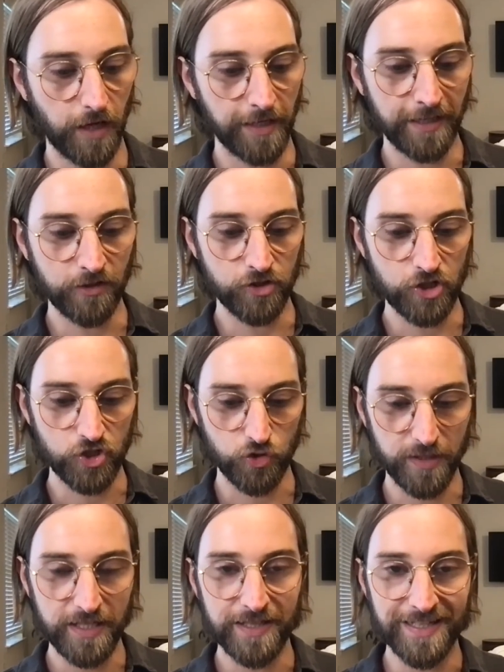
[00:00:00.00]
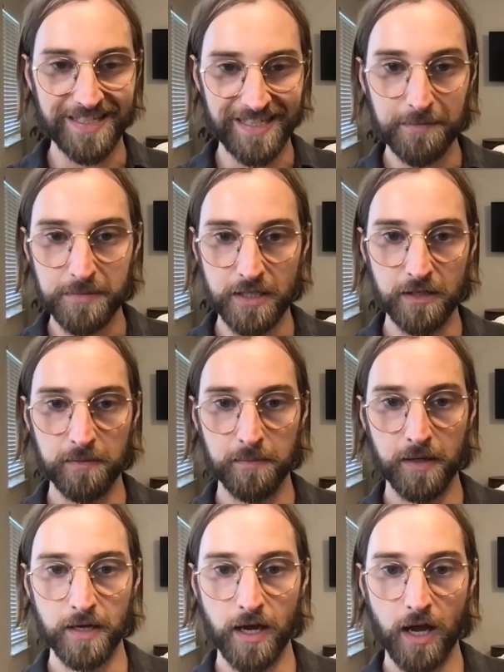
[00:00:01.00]
you're just treating the
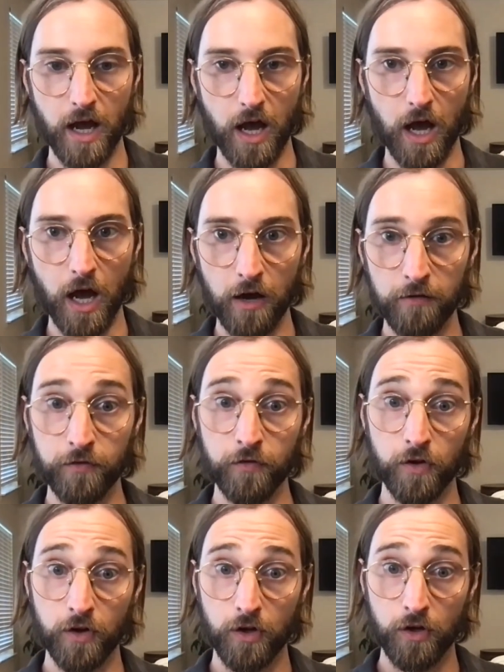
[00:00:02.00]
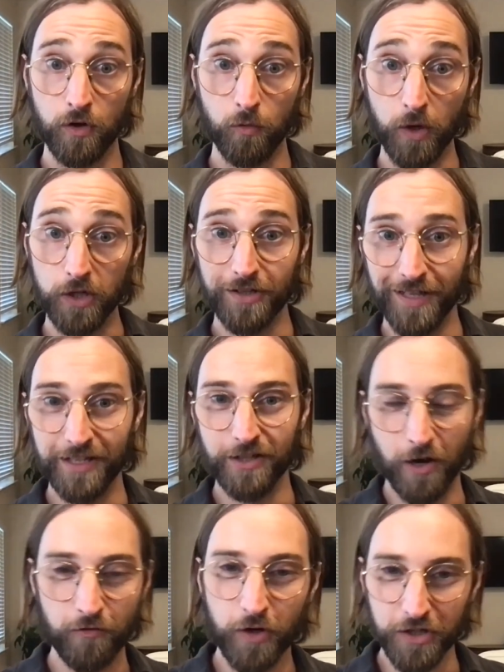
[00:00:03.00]
symptom of what
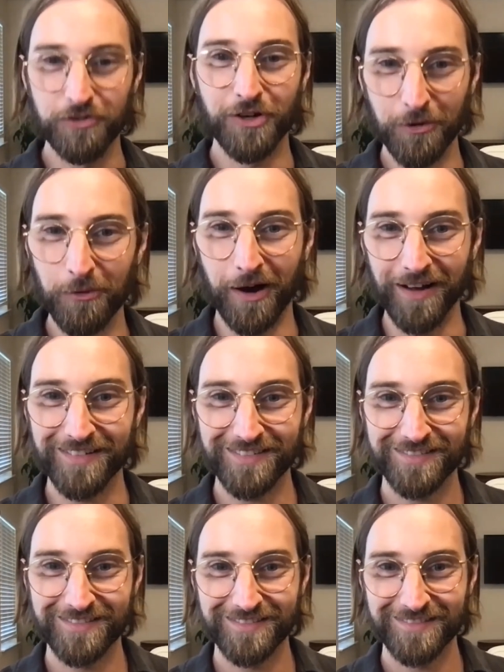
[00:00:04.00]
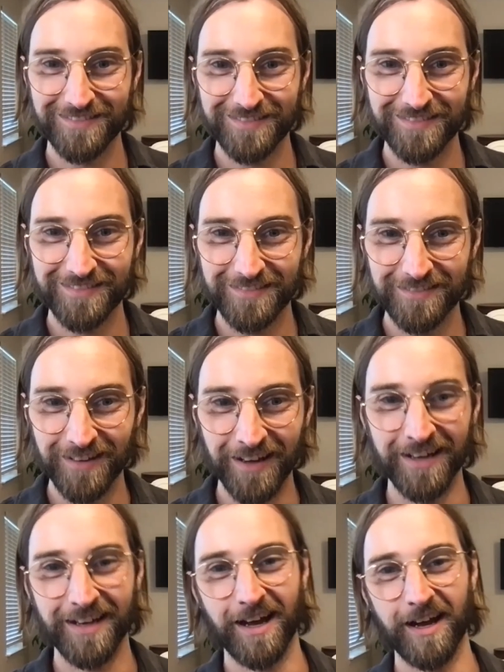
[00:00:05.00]
you don't want.
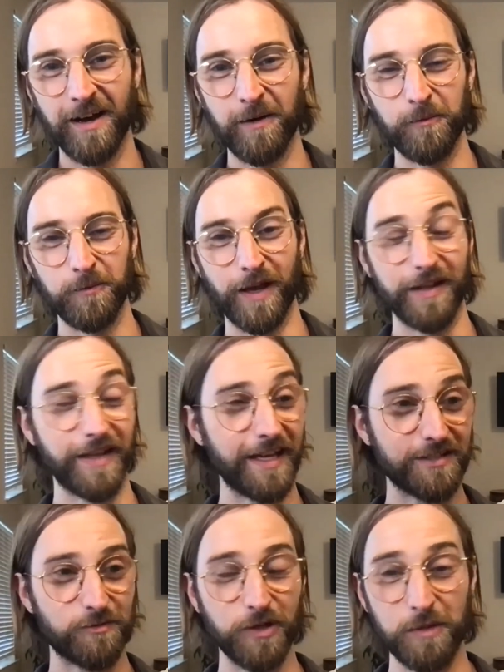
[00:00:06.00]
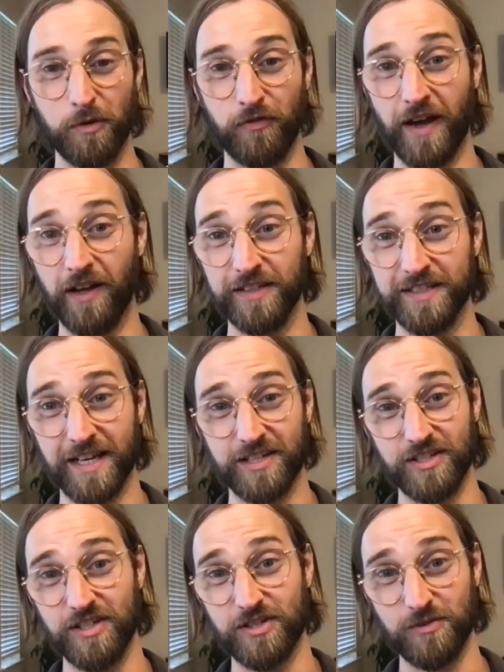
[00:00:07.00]
Right? That's really profound. This is
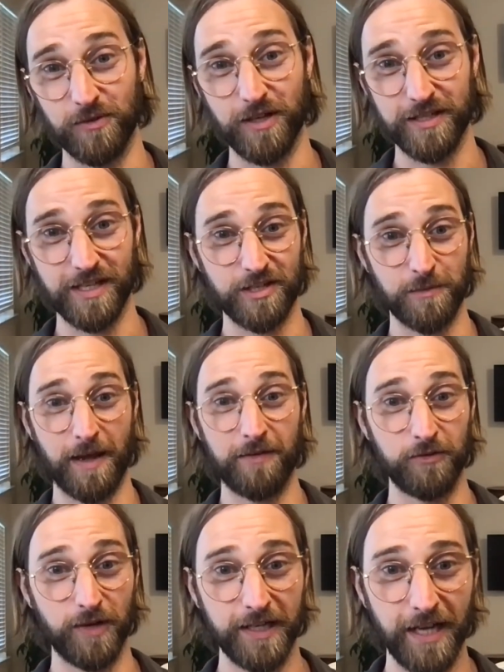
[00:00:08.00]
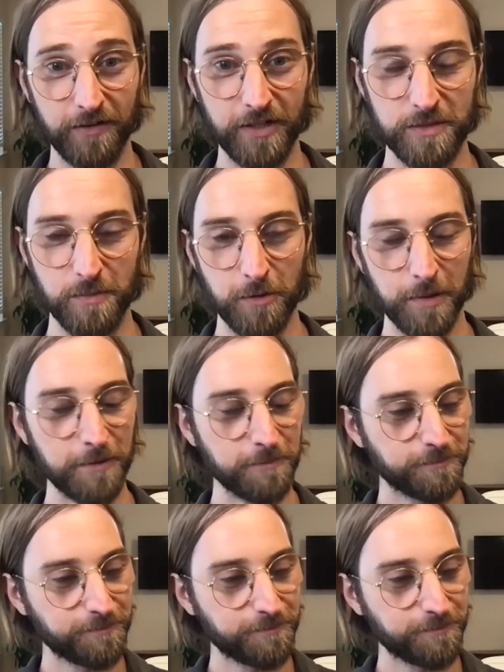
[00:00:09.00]
actually just a realization I'm having right now in this moment.